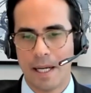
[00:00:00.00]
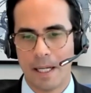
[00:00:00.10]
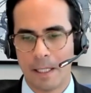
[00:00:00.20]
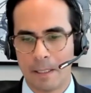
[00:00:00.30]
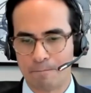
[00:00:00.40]

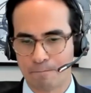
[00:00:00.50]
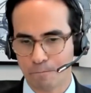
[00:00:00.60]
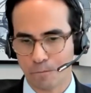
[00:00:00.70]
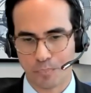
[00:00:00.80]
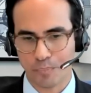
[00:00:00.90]

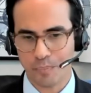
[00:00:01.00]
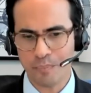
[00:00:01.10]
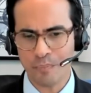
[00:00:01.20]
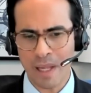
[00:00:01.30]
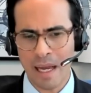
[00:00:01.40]

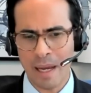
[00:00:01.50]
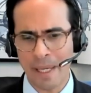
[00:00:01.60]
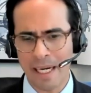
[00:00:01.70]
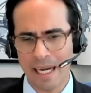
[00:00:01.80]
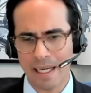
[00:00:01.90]
I
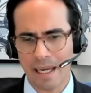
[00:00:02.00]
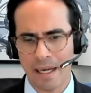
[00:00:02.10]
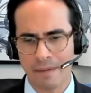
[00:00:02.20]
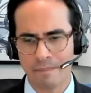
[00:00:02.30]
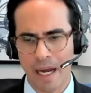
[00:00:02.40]
mean,
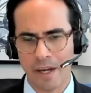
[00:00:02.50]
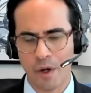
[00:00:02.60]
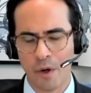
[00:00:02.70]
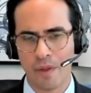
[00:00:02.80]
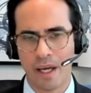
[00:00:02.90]
I
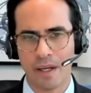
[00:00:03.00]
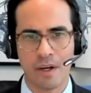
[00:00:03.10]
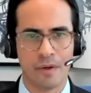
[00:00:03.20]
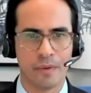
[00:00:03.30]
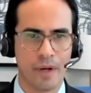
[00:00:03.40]
know that,
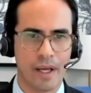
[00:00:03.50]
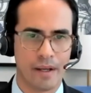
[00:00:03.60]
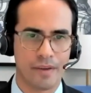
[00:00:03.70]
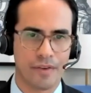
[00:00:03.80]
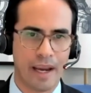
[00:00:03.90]

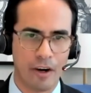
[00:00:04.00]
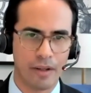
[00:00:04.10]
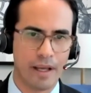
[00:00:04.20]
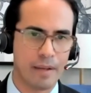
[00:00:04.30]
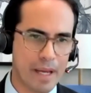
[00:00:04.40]
as
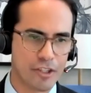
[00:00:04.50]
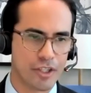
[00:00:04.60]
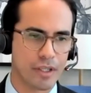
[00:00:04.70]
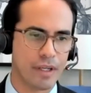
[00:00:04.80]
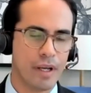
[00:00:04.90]
Carol had
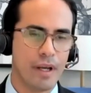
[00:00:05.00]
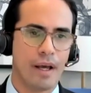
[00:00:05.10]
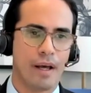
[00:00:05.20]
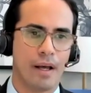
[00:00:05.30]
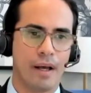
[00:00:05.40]
mentioned,
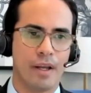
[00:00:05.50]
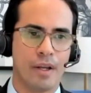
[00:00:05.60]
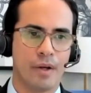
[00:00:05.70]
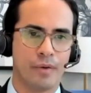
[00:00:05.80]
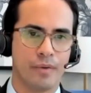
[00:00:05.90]

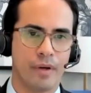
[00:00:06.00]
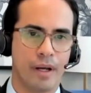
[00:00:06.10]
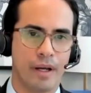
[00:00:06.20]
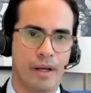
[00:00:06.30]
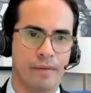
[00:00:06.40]

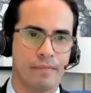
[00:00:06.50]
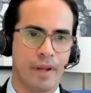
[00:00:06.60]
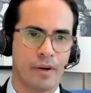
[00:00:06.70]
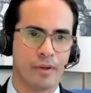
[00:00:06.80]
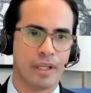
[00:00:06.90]

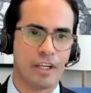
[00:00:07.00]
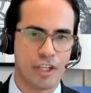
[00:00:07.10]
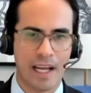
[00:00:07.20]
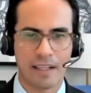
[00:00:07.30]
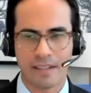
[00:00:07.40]
not only
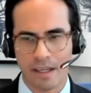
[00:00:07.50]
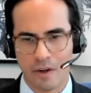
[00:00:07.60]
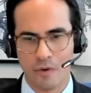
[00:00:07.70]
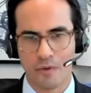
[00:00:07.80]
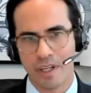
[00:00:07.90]
Genentech,
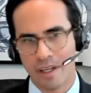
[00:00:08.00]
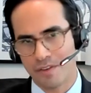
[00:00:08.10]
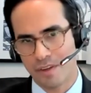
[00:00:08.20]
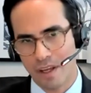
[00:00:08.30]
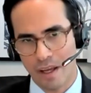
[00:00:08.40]

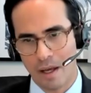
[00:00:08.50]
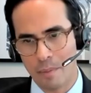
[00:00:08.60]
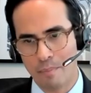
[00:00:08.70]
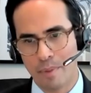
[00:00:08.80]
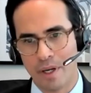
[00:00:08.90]
NovoNordisk,
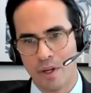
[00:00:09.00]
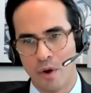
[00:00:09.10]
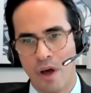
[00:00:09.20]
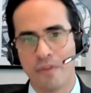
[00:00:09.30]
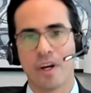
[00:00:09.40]
but,
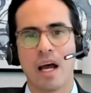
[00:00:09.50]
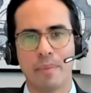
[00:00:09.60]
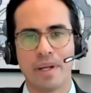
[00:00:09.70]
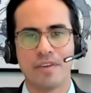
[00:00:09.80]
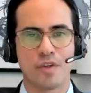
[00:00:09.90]
other
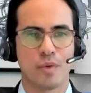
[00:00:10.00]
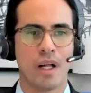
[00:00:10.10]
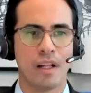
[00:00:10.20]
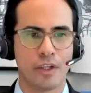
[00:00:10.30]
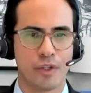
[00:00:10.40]
companies as
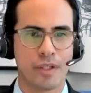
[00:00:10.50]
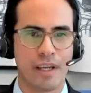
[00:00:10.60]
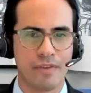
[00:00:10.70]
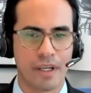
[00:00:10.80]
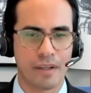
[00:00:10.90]
well are
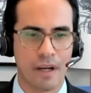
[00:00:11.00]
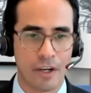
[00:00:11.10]
doing